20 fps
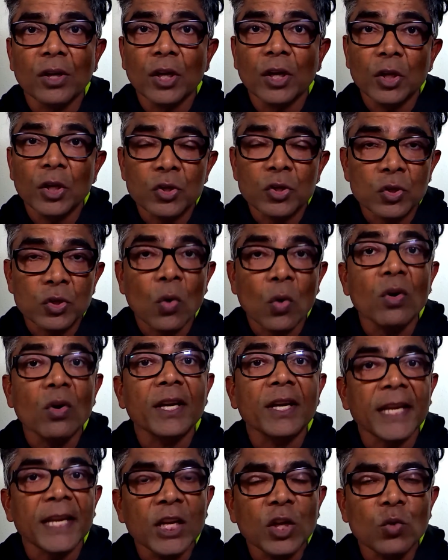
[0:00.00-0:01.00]
your
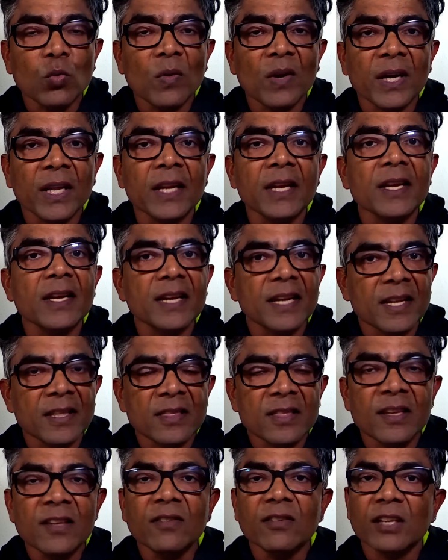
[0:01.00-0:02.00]
equity in
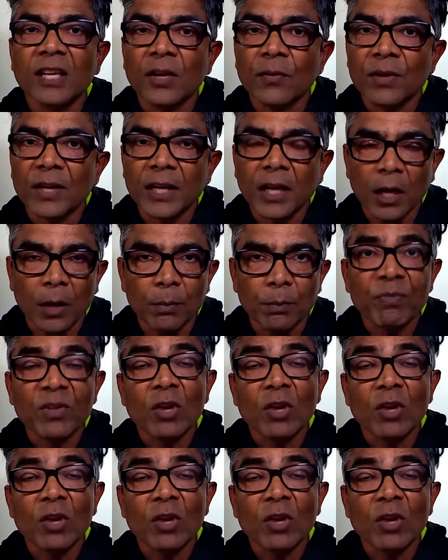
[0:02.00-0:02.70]
this given company.